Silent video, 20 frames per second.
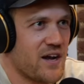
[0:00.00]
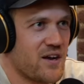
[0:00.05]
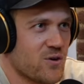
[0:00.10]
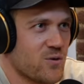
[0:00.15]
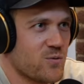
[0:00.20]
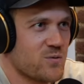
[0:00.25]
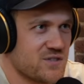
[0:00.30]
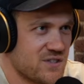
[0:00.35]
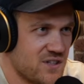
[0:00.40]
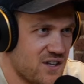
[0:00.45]

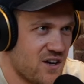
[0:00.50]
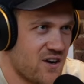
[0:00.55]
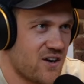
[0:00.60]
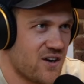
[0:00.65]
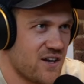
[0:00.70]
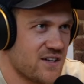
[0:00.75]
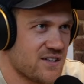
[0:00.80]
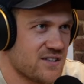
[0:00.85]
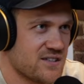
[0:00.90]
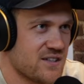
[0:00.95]
Michael was the
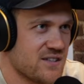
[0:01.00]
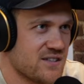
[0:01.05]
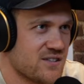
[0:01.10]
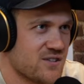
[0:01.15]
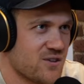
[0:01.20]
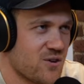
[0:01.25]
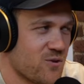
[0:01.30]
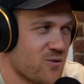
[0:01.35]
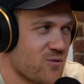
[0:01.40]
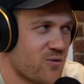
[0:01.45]
youngest. And
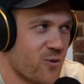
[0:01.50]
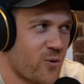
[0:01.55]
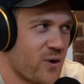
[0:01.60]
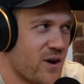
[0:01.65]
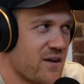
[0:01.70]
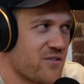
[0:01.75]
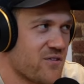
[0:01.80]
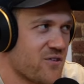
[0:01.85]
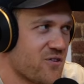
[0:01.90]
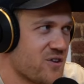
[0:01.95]
so for
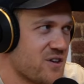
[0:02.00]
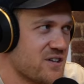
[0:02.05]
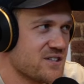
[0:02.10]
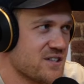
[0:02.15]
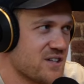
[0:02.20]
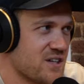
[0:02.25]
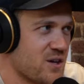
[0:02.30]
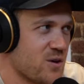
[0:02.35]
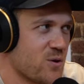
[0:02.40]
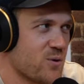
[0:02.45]
whatever
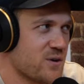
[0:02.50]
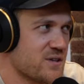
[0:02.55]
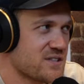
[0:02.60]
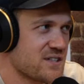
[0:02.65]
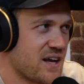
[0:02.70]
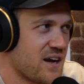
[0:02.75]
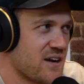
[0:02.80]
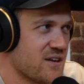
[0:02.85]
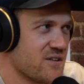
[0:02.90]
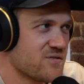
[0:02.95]
reason, he
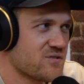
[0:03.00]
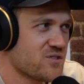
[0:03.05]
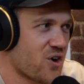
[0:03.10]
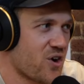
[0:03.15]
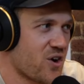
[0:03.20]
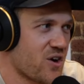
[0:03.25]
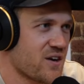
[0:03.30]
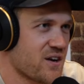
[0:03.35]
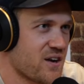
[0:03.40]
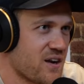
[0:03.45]
always kind of
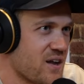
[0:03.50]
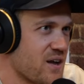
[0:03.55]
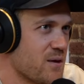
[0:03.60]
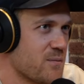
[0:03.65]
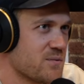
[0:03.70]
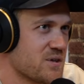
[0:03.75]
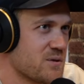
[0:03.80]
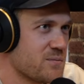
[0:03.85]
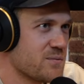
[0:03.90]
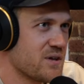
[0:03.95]
targeted
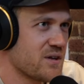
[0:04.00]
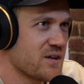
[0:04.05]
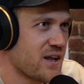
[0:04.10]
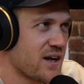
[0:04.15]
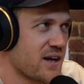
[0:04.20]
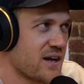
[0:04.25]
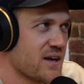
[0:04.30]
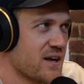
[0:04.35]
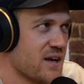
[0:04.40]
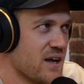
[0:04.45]
him to be
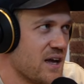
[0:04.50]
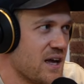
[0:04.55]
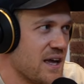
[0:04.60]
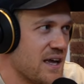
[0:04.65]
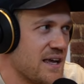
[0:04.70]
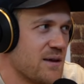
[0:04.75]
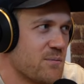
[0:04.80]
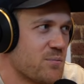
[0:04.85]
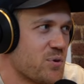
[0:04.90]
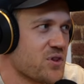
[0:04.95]
like,
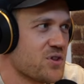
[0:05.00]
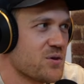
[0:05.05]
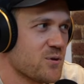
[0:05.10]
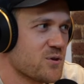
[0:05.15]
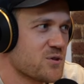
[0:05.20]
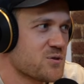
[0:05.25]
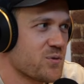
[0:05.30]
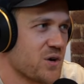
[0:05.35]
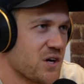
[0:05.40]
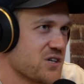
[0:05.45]
he put the
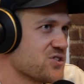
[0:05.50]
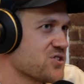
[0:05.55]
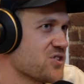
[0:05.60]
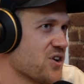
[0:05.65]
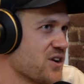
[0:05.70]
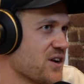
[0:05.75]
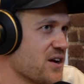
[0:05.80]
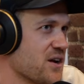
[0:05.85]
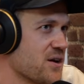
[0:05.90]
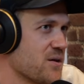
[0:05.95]
most pressure
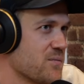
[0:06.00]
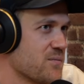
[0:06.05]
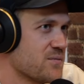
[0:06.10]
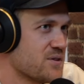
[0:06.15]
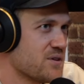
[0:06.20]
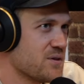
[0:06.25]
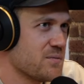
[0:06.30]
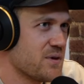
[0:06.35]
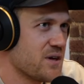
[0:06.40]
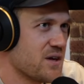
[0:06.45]
on him
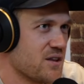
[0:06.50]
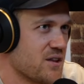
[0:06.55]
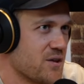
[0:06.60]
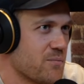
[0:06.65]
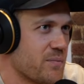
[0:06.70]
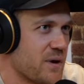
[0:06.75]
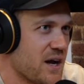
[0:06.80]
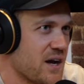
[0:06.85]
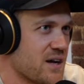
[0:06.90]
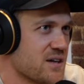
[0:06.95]
to be the
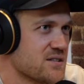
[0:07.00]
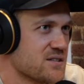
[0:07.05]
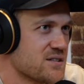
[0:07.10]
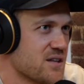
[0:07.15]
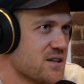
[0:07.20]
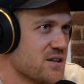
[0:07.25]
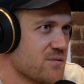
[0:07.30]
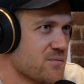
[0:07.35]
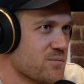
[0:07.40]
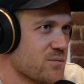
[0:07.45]
best
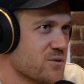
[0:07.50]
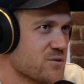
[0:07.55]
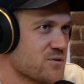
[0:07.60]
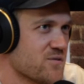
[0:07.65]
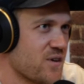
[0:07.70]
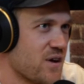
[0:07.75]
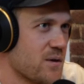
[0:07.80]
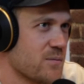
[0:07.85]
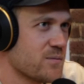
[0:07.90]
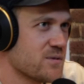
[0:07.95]
and the
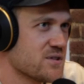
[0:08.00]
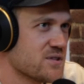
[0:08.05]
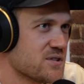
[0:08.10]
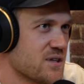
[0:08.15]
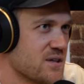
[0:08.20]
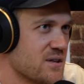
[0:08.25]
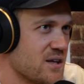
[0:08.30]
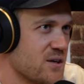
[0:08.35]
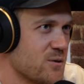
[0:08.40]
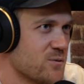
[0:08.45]
most
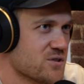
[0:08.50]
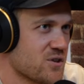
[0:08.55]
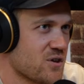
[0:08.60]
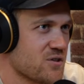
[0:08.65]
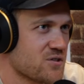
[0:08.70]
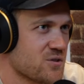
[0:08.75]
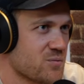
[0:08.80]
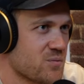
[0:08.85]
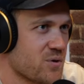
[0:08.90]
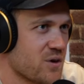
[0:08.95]
famous. And he was
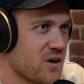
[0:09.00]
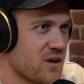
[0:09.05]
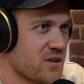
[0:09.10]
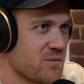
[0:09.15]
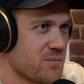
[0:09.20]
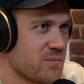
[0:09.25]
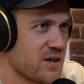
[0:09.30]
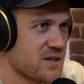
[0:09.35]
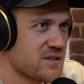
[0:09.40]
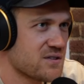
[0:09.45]
also probably
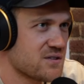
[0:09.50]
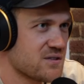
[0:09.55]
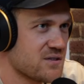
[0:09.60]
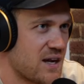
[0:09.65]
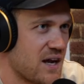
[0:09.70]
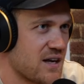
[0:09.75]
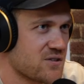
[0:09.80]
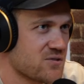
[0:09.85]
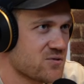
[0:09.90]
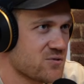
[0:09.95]
the best
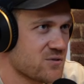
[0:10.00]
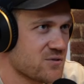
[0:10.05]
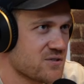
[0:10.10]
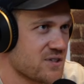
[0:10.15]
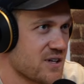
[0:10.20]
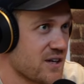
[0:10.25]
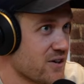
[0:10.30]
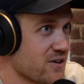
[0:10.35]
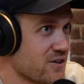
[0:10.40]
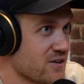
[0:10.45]
natural
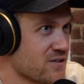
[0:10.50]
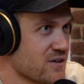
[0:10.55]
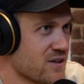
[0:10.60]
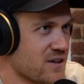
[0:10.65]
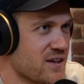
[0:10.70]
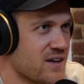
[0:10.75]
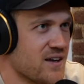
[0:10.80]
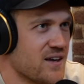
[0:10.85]
singer.